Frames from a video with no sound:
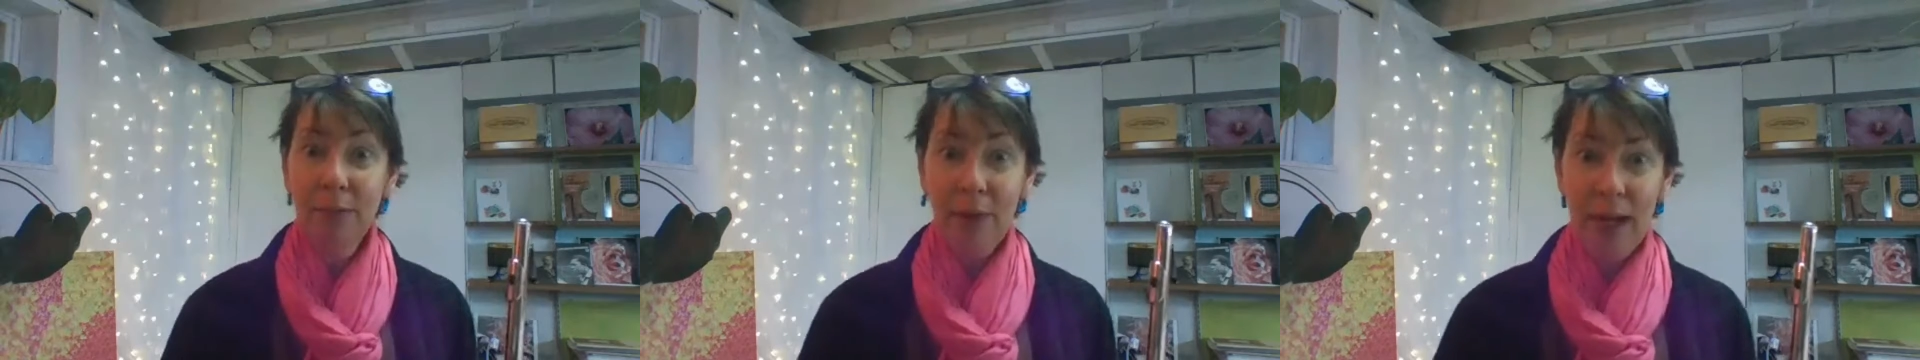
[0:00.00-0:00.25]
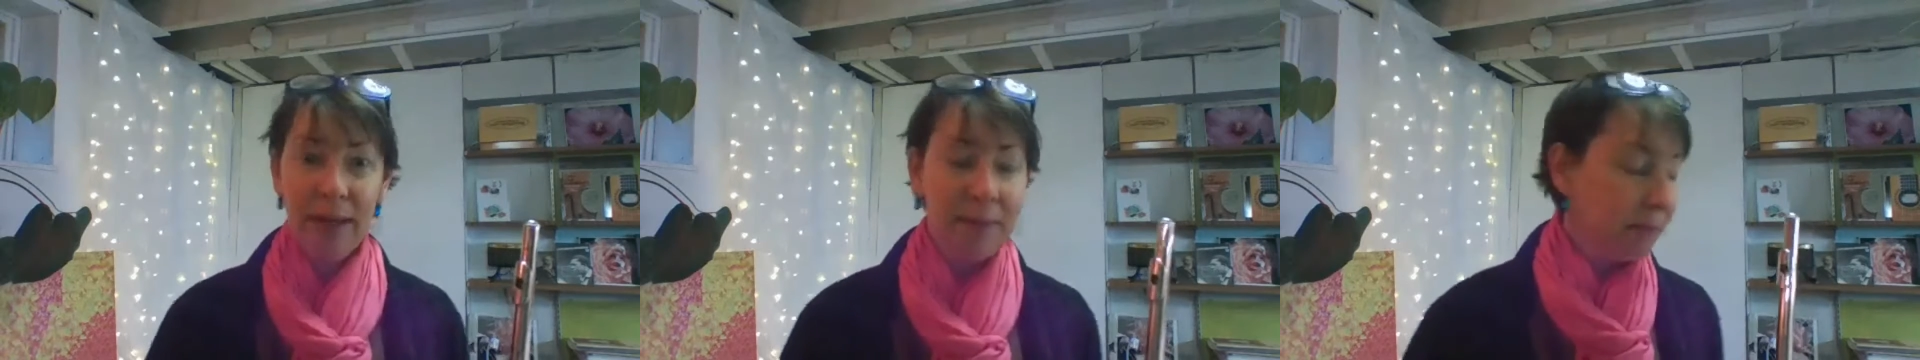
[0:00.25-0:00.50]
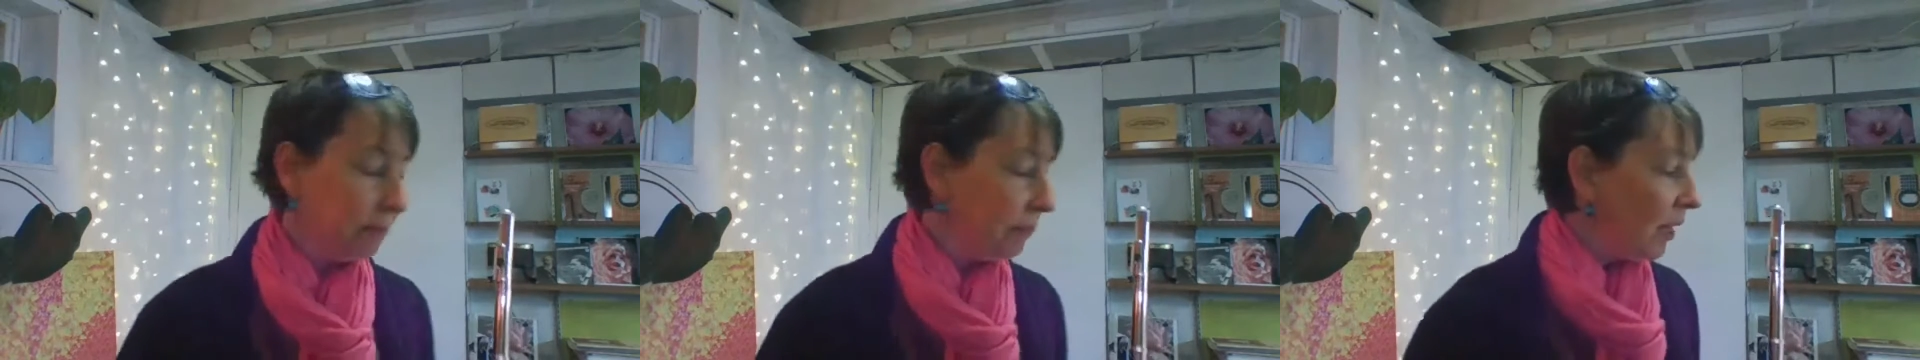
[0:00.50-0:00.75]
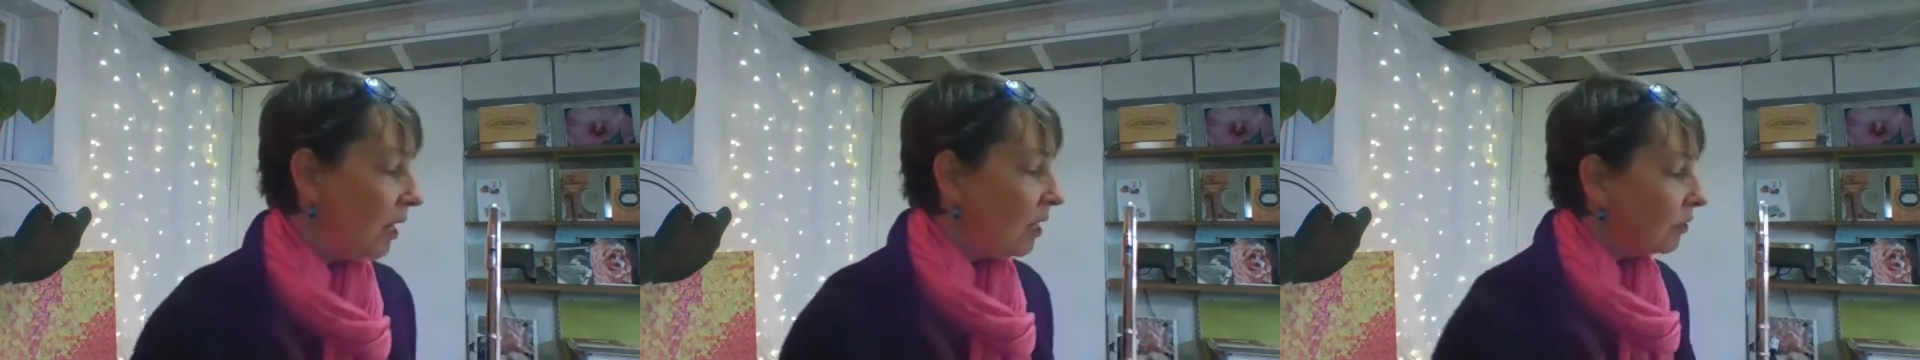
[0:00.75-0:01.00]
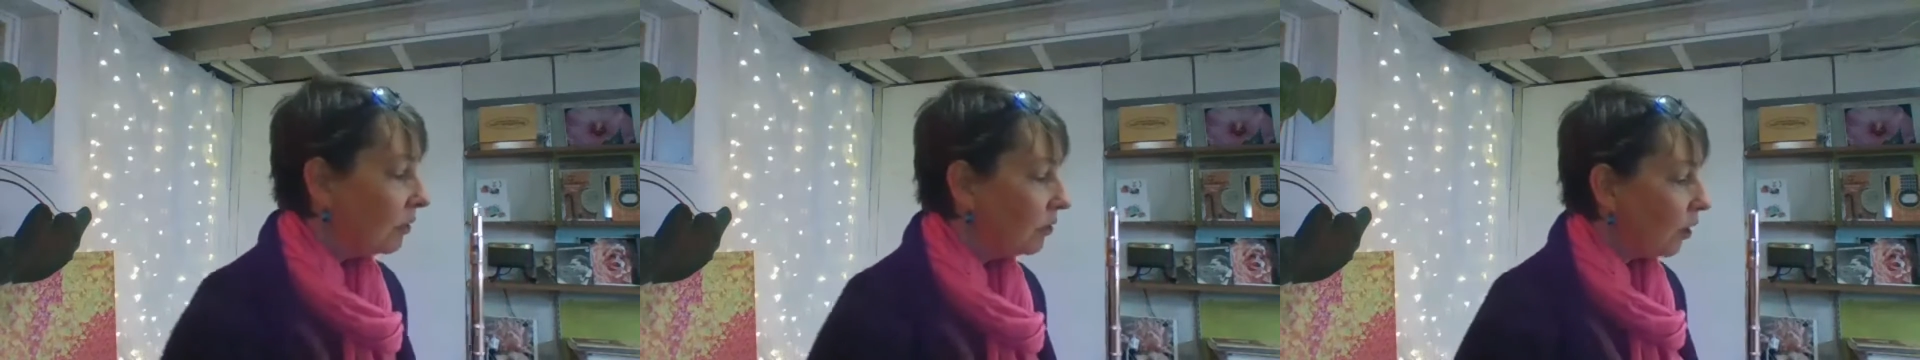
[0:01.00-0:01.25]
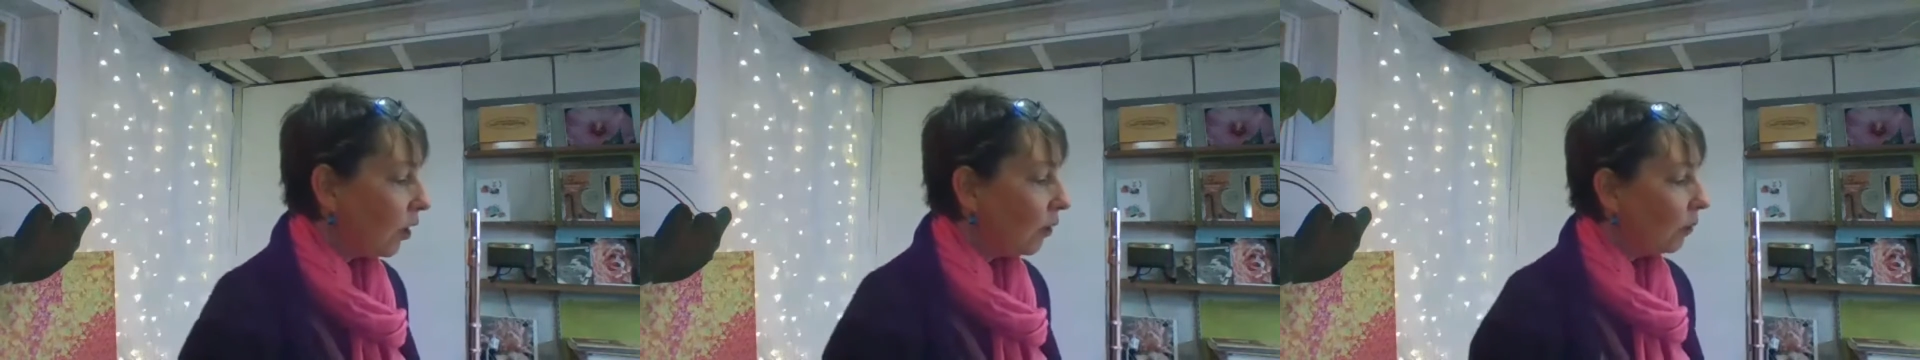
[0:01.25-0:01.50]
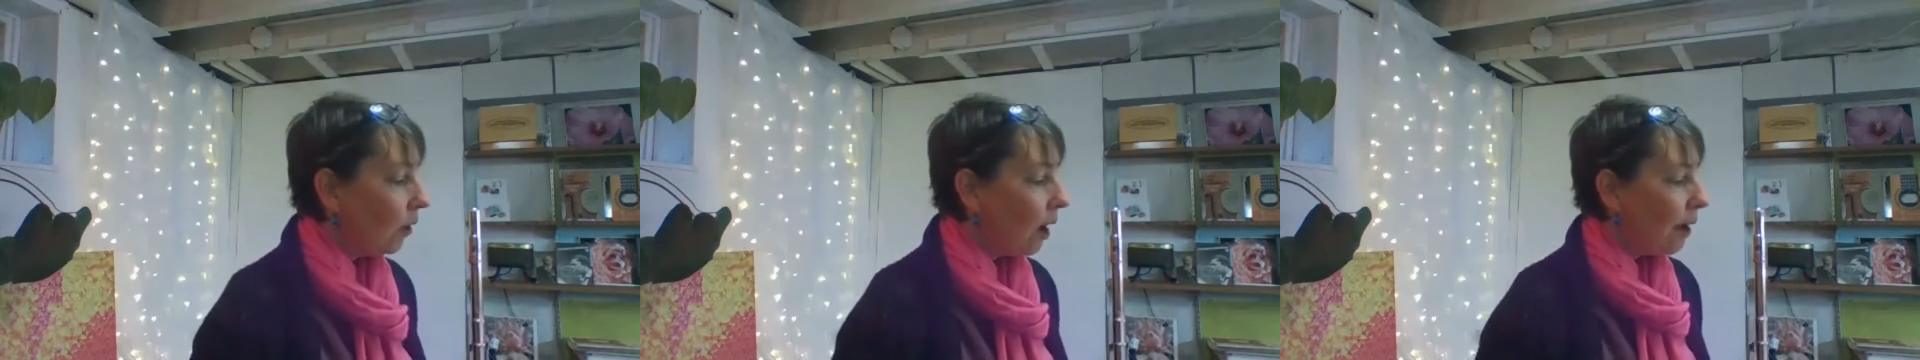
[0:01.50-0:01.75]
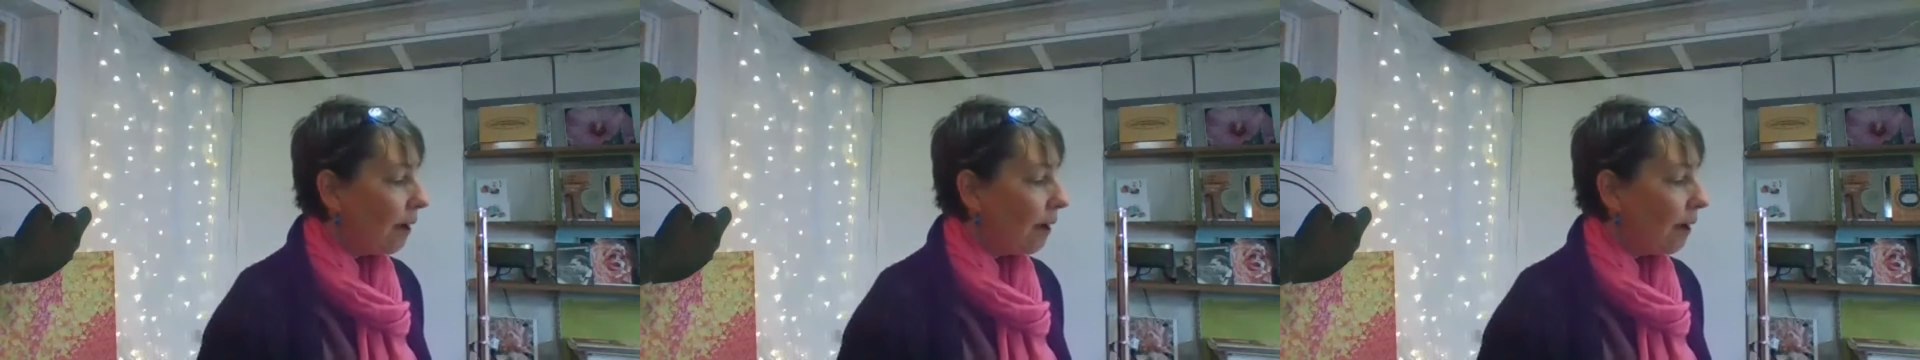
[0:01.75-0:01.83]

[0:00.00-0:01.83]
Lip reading: right? So